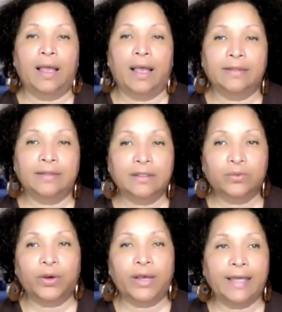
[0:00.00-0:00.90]
And
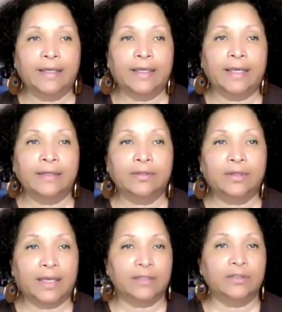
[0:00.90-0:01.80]
since we're heading into
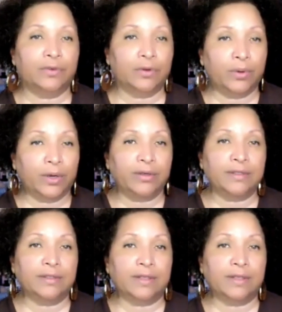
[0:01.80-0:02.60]
the age of Aquarius,